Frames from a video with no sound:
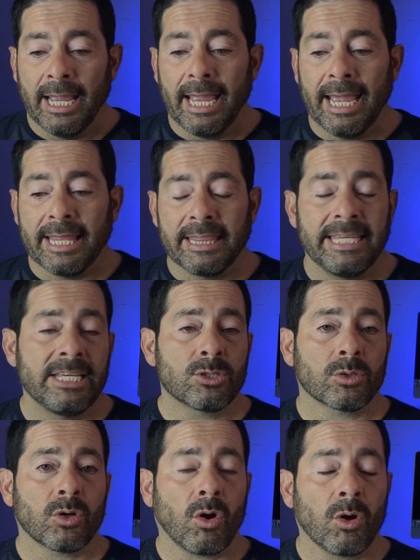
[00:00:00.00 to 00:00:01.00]
And these
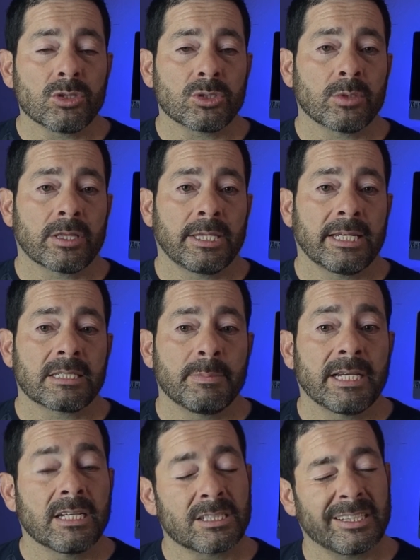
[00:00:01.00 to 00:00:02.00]
are also the things,
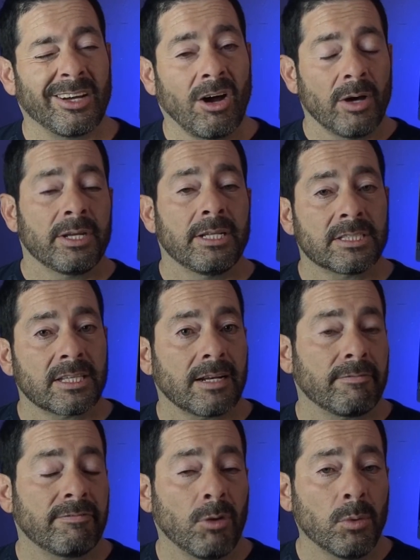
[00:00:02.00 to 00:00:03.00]
because of the audience that I'm
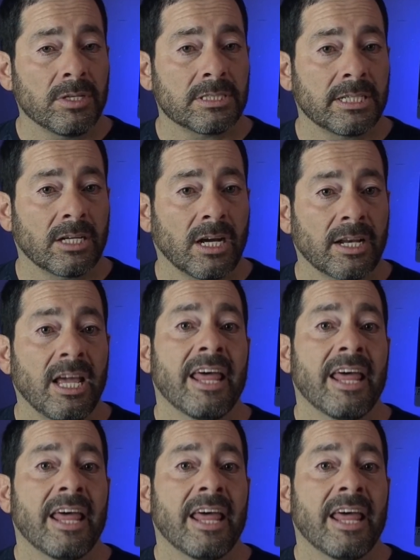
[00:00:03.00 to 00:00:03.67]
focusing on,